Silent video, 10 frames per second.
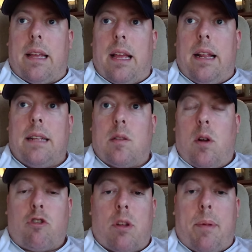It is
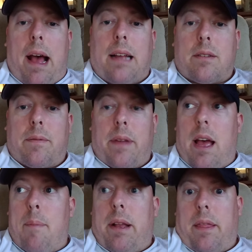largely passive. Yeah,
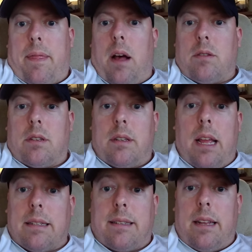I'm making thousands a
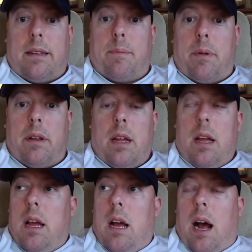day sitting, but
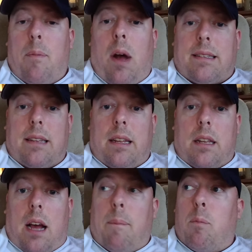I'm not sitting.
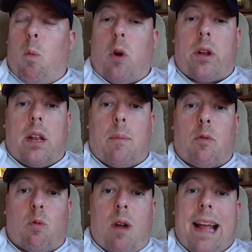I'm working. I'm
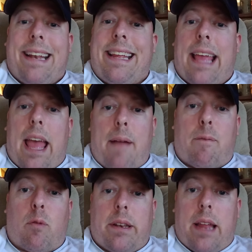grinding
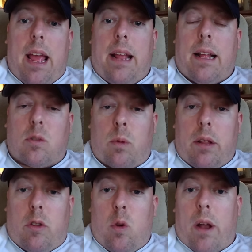every day. That's what I
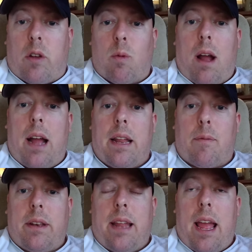do. I grind
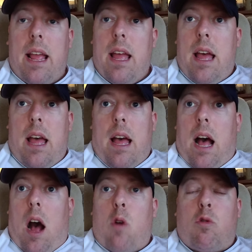every day.
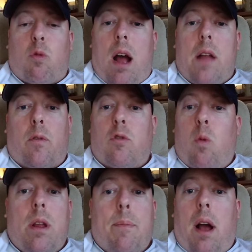I'll grind for
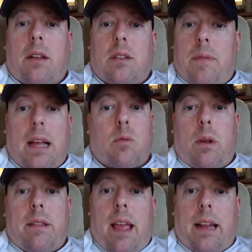$20 if that's what
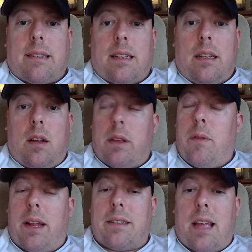it takes. I'll give
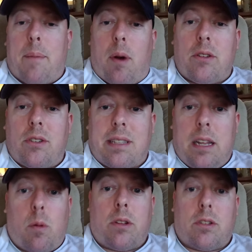you an example. I just
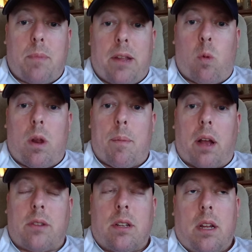literally just made
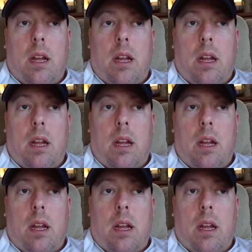$20.